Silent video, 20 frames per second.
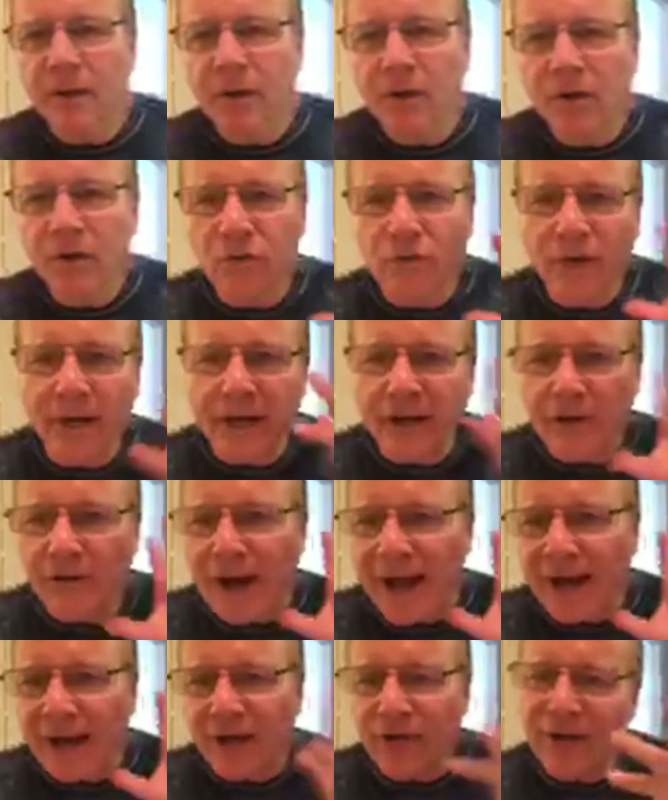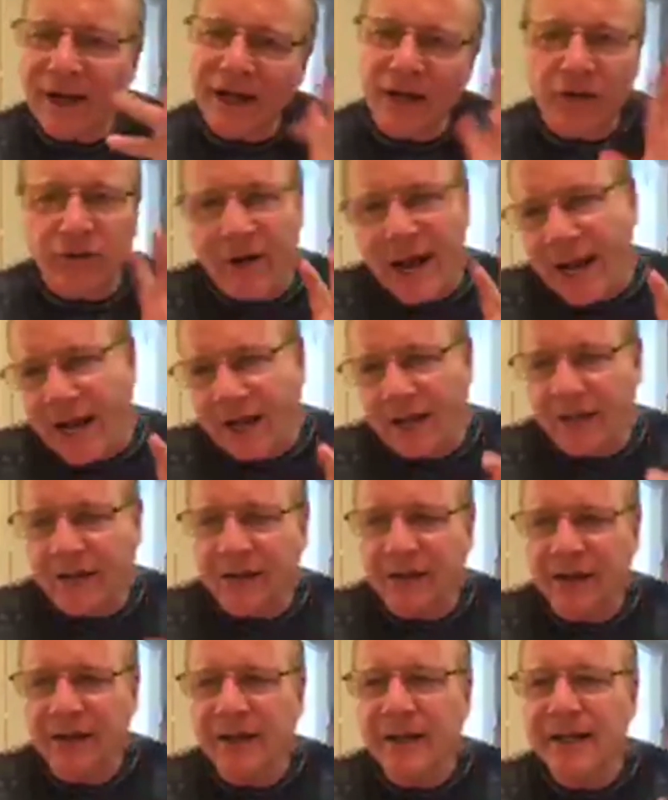crick, crack, crack, crack,
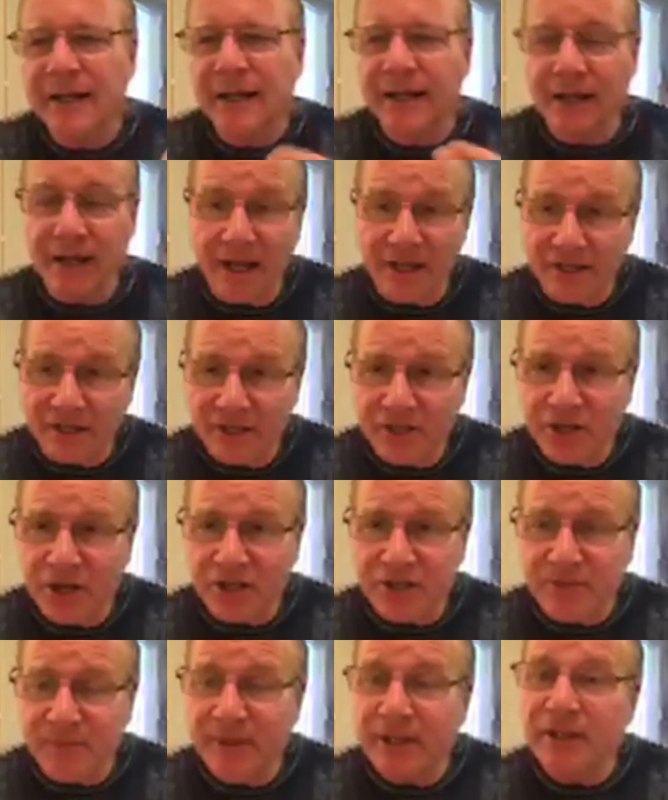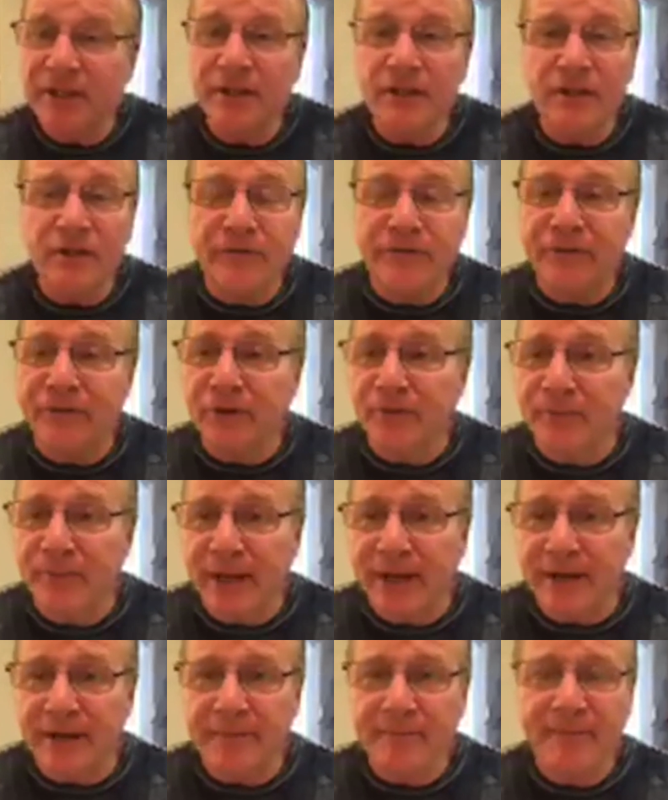get a nice adjustment, you feel
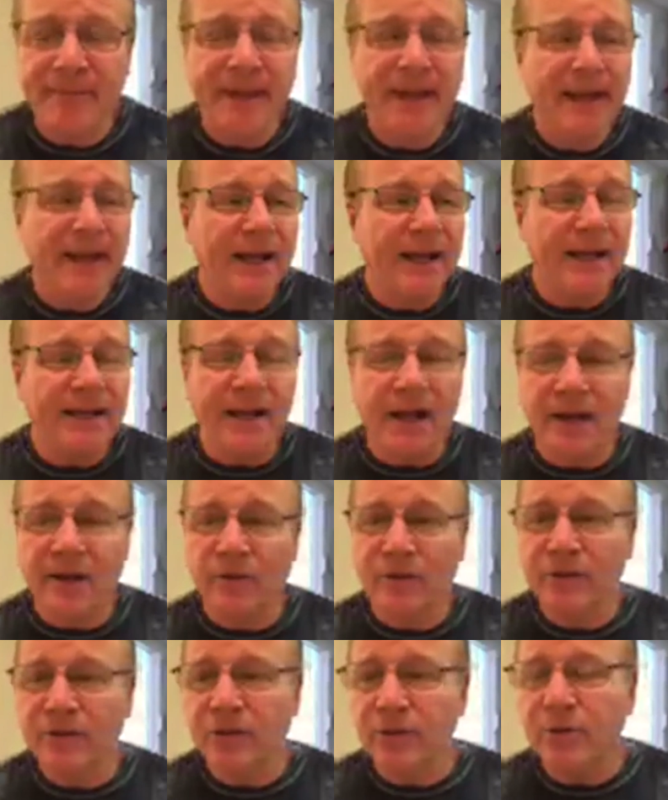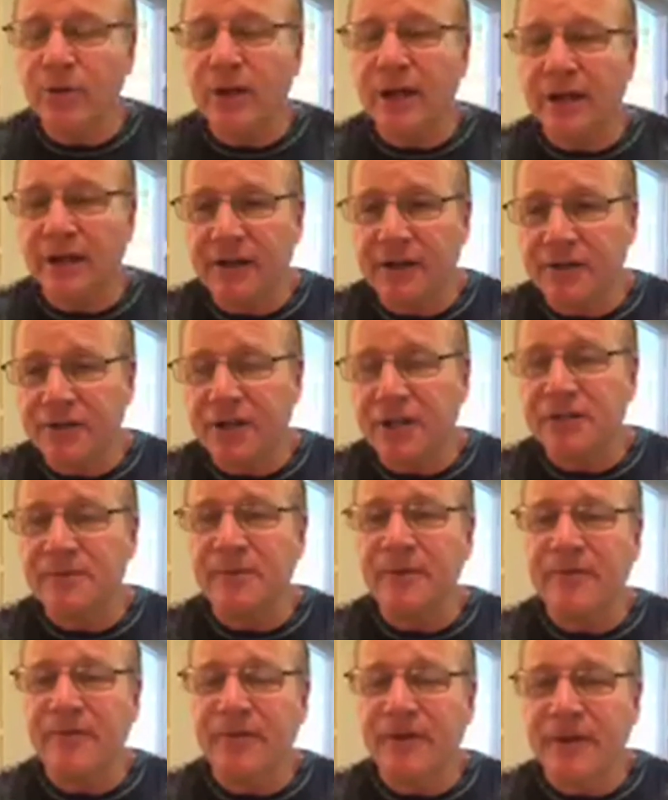better. And not only do you get an
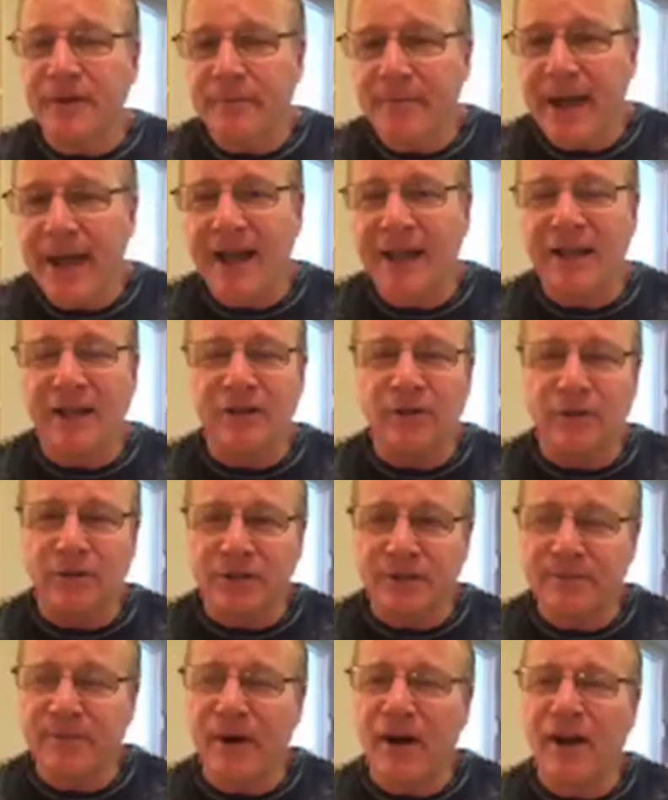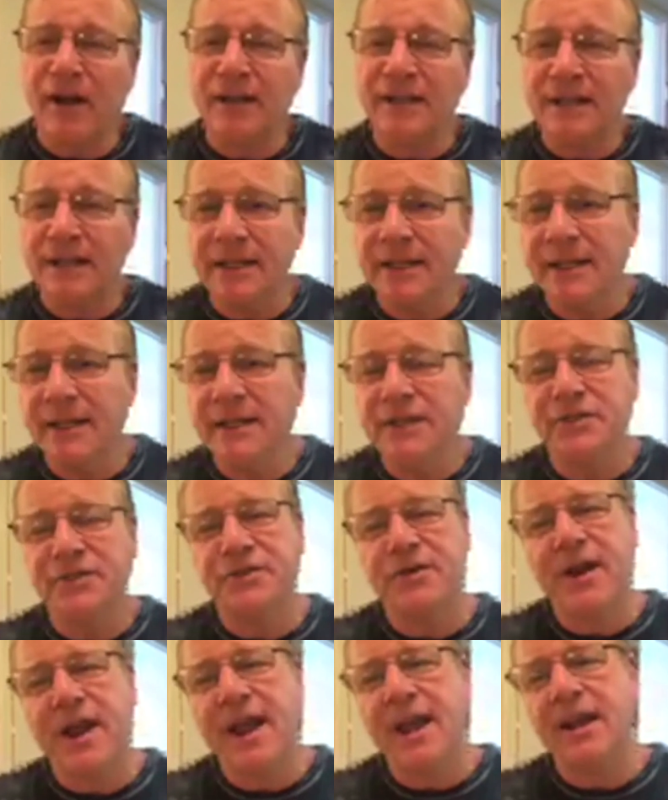adjustment for your back, your lower spine, your knees,
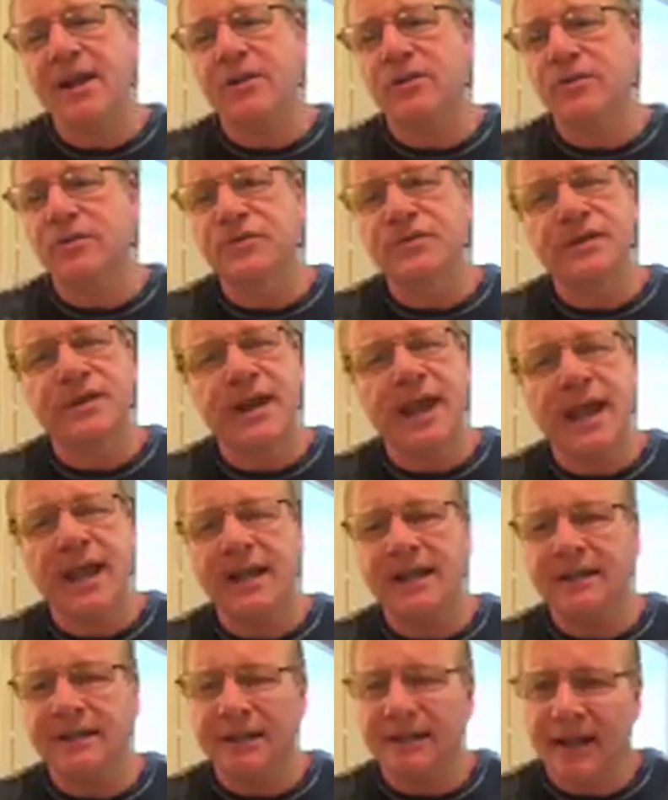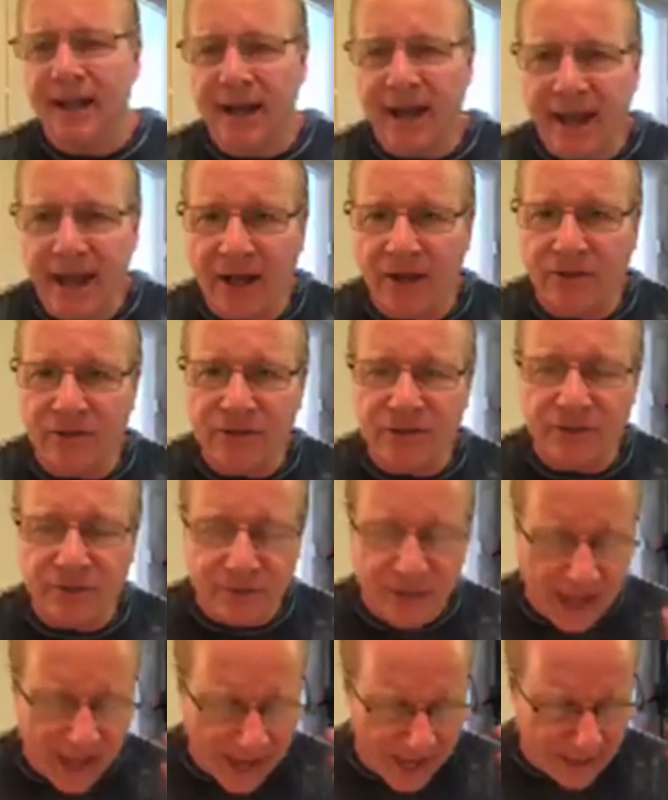your ankles, and anything that ails you,
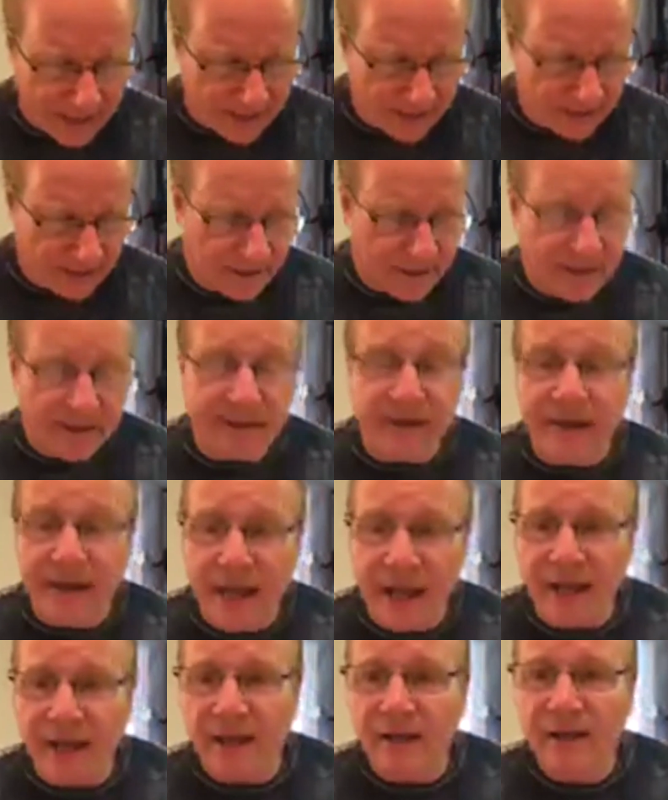the head, the neck,